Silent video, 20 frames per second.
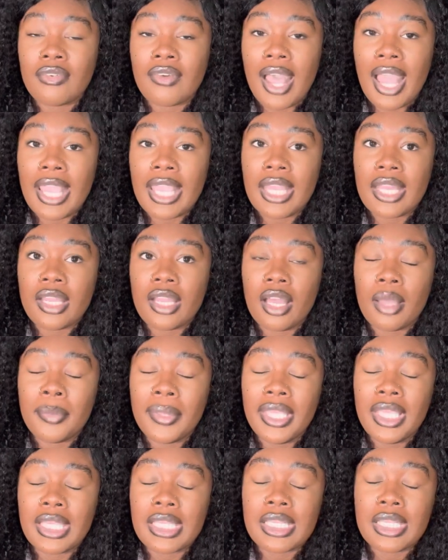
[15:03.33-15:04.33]
I end up
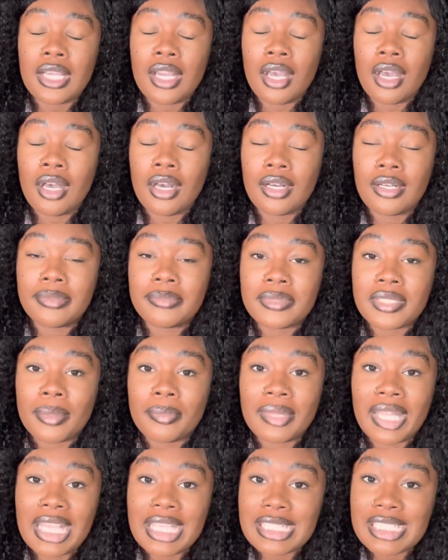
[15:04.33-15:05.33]
eating I
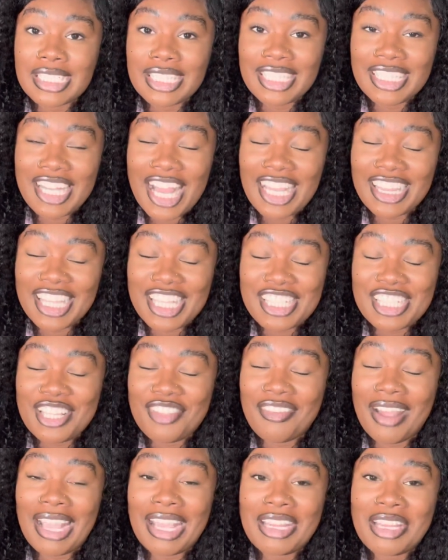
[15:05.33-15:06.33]
end
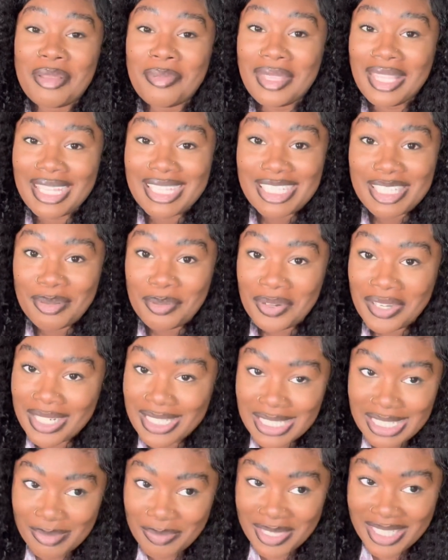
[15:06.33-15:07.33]
up eating some
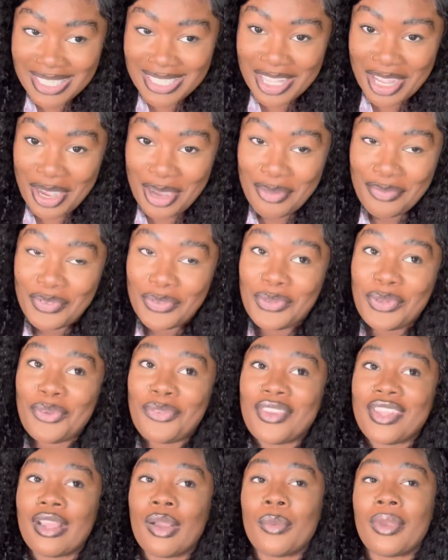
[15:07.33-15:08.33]
Christmas food
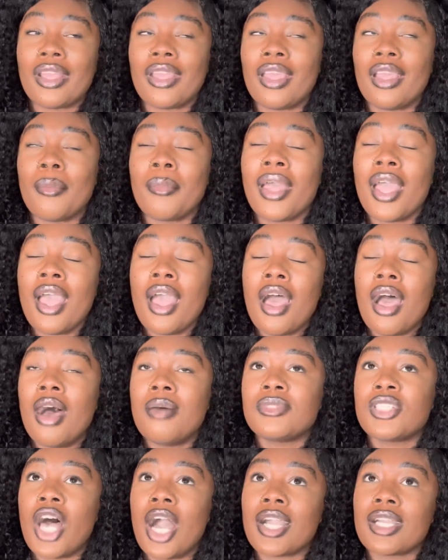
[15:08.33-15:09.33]
over there with him.
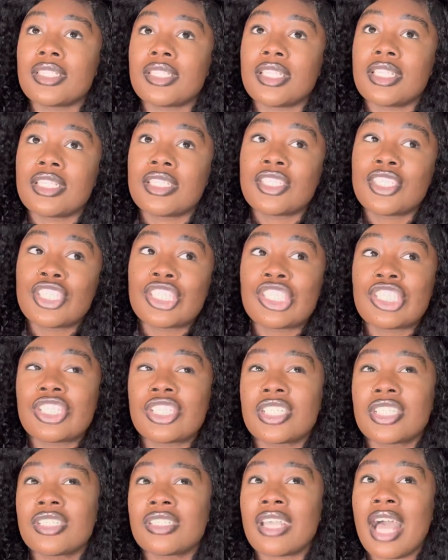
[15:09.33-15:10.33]
I'm talking to his
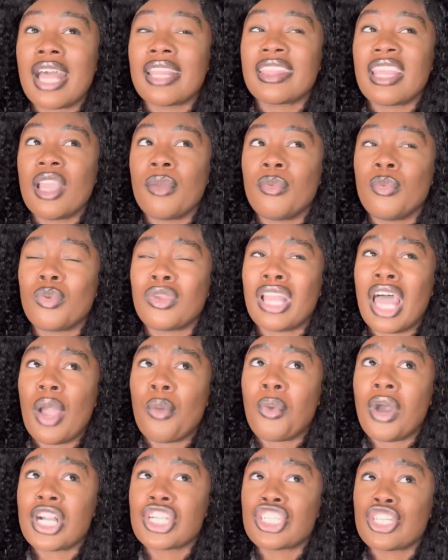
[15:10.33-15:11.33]
sisters. I think we were
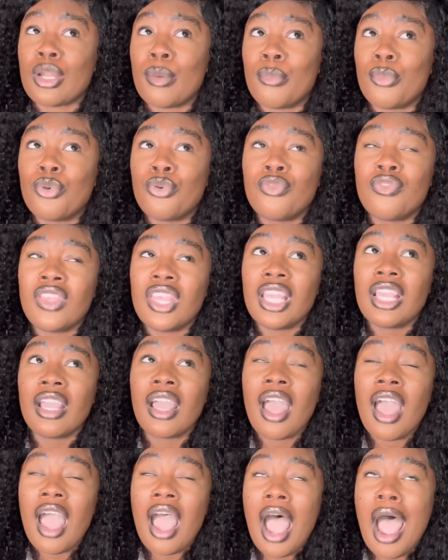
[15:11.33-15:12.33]
like watching a
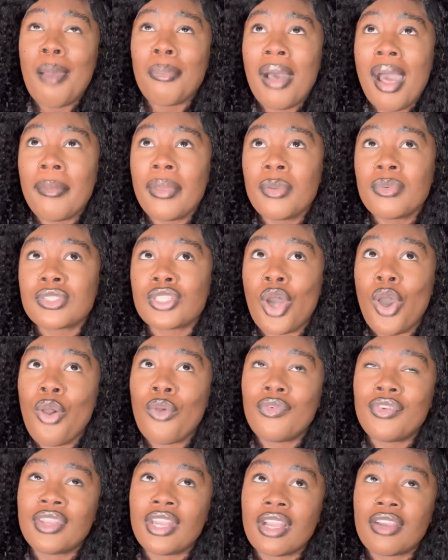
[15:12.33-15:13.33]
movie. I probably was
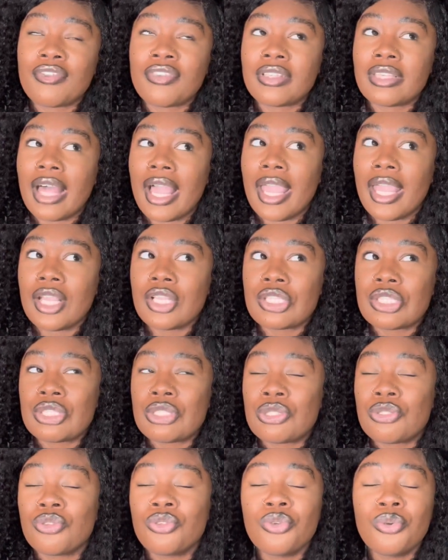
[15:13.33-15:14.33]
over there for like
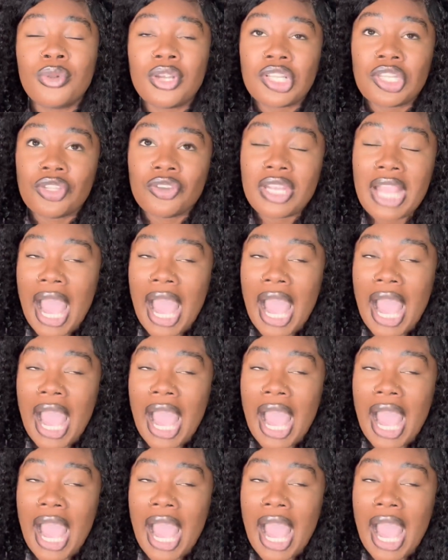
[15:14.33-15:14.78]
2 or 3